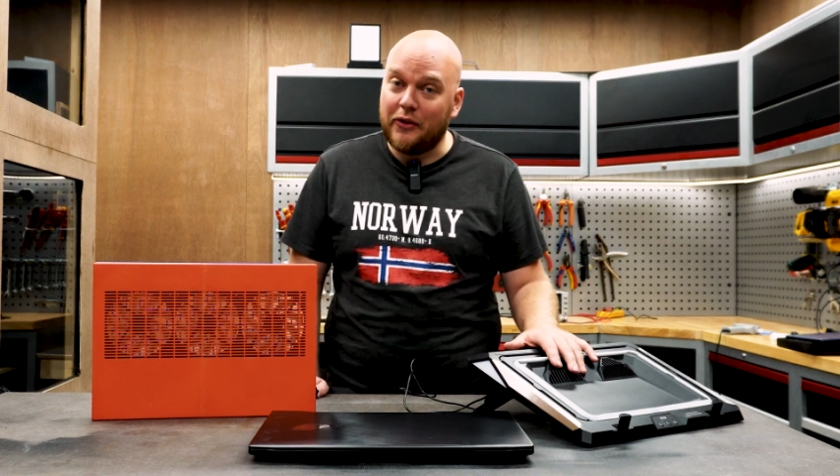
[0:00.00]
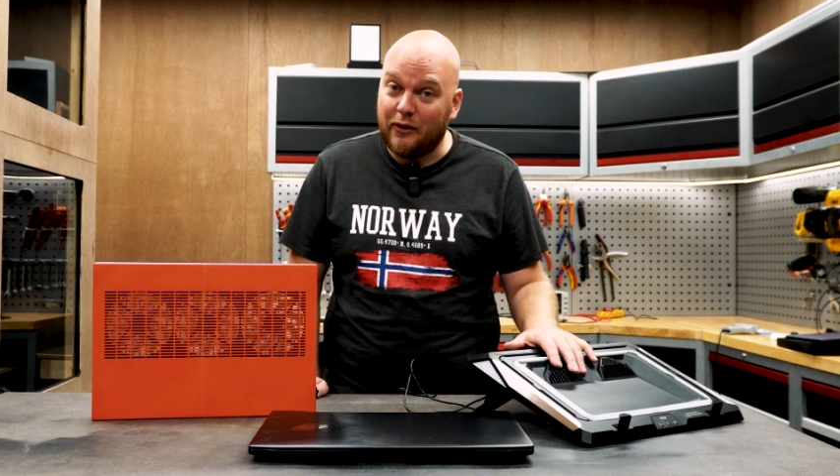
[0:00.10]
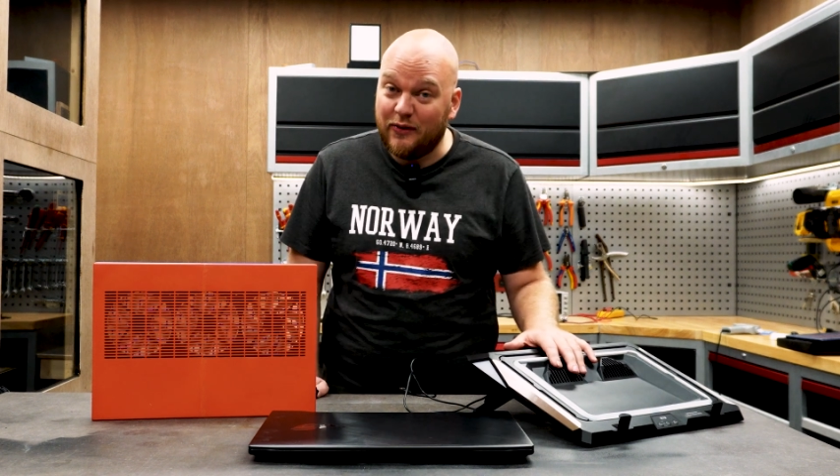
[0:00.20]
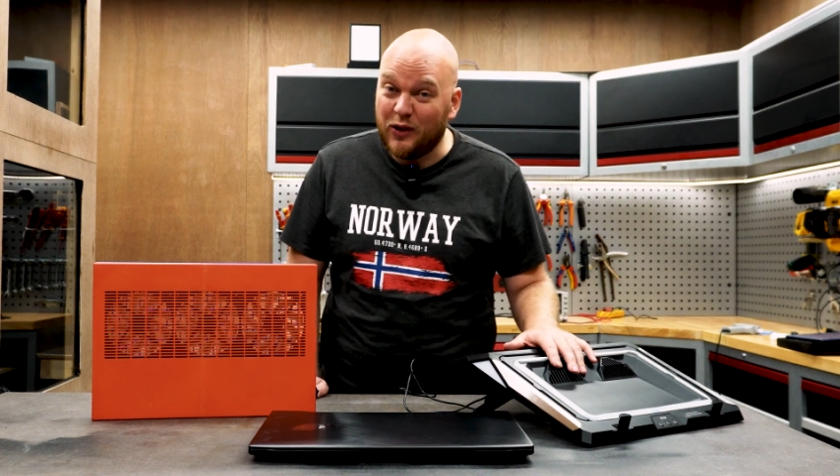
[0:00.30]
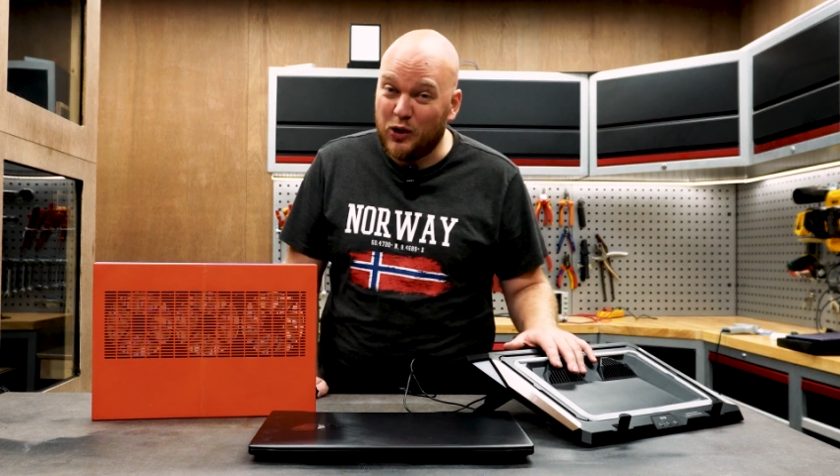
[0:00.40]

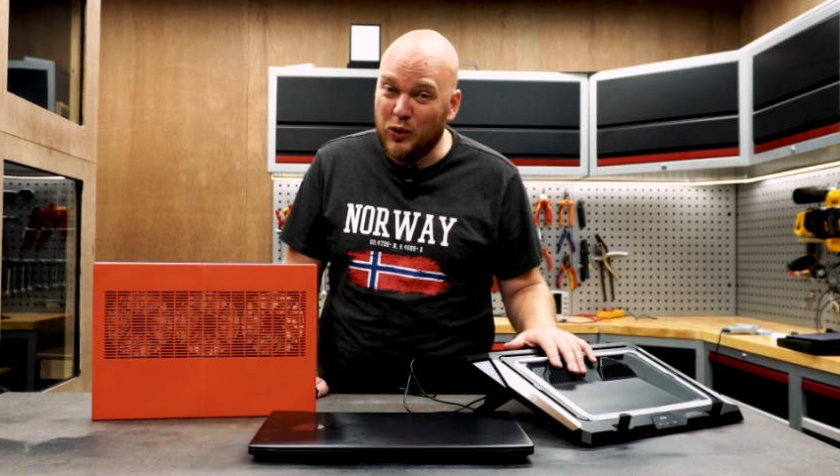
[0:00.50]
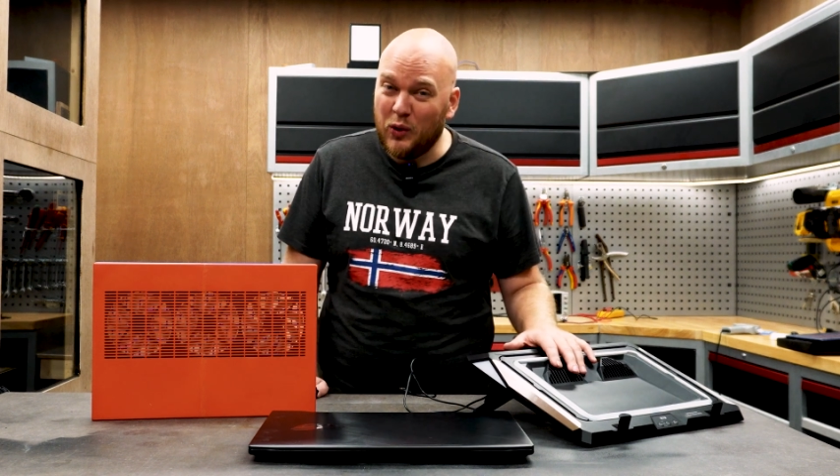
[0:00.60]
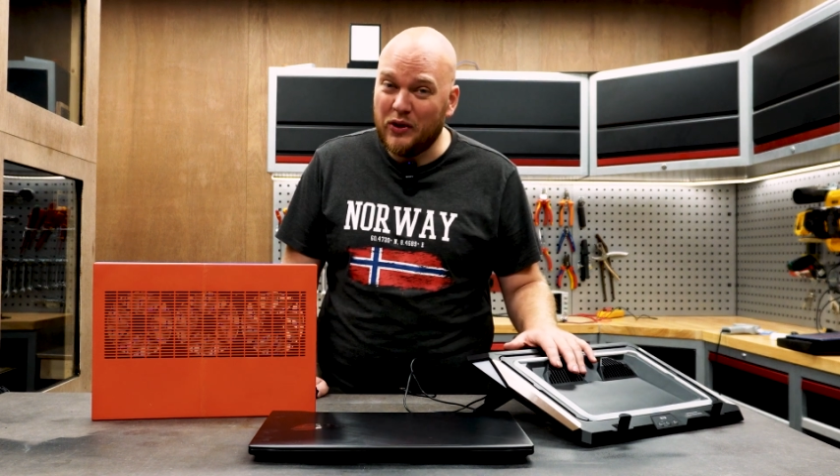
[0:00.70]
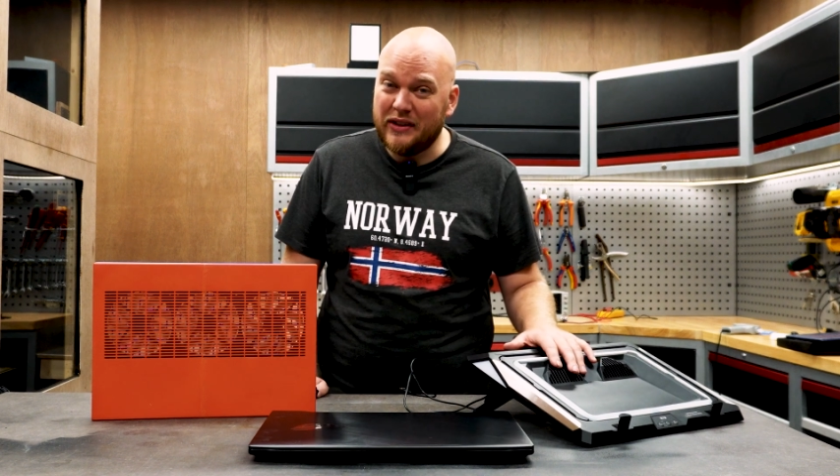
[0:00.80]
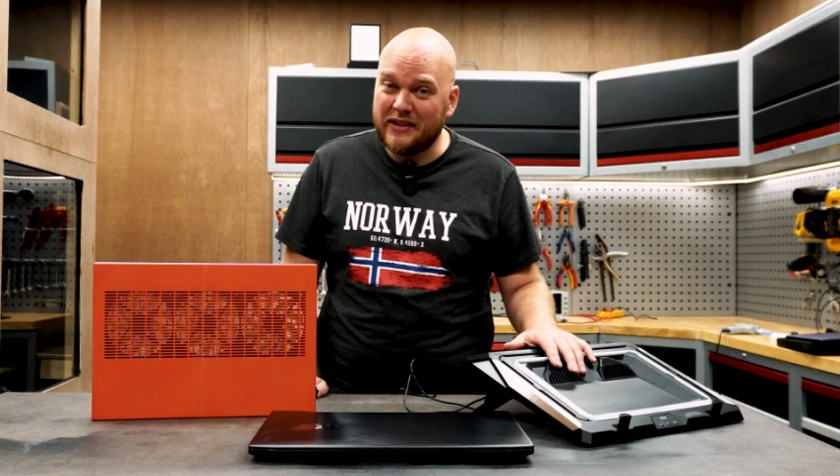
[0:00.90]
of
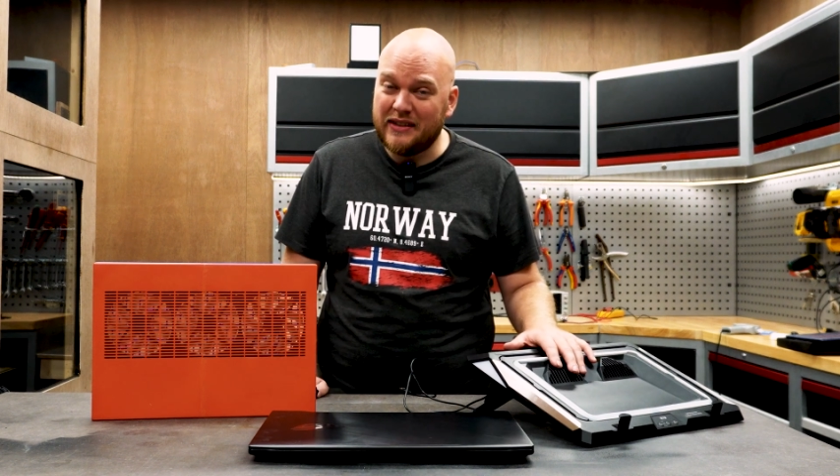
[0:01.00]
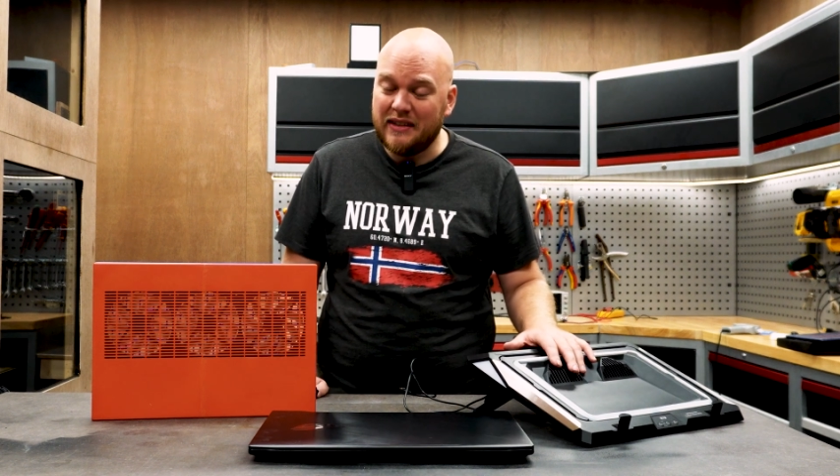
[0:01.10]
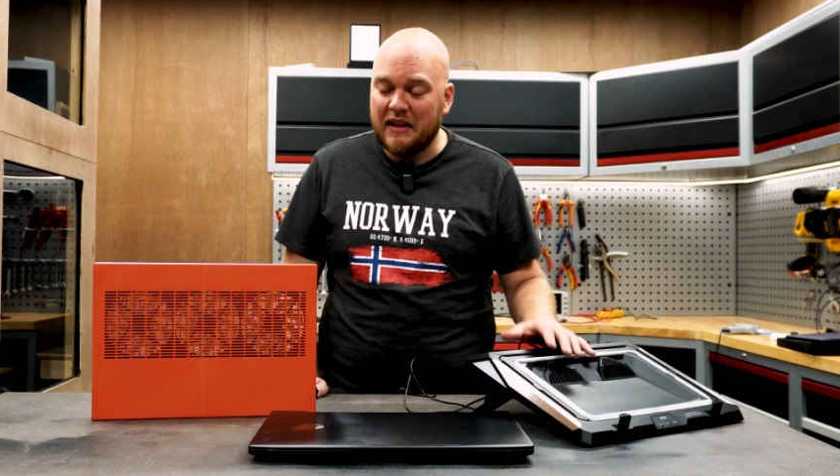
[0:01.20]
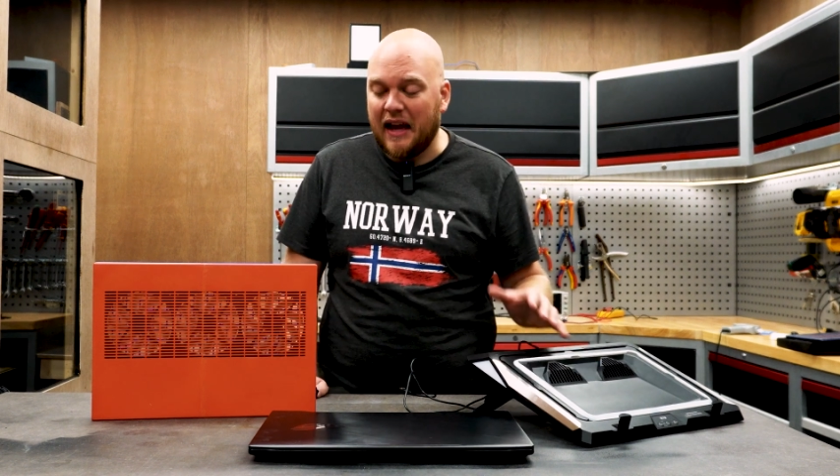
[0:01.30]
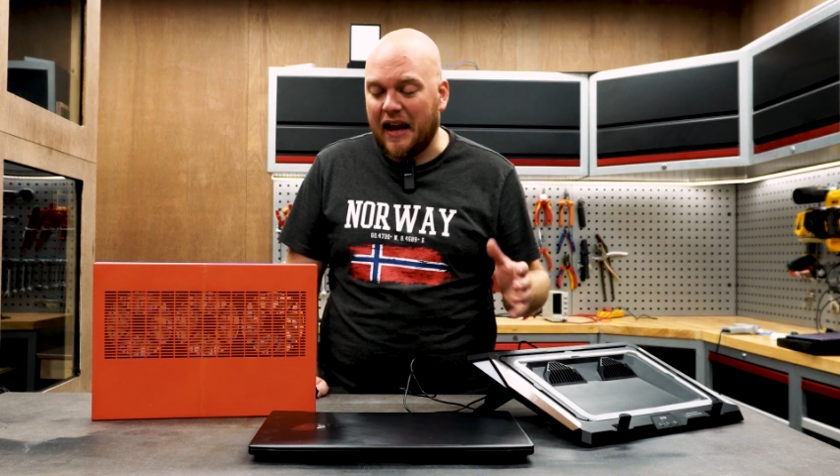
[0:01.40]
coolness,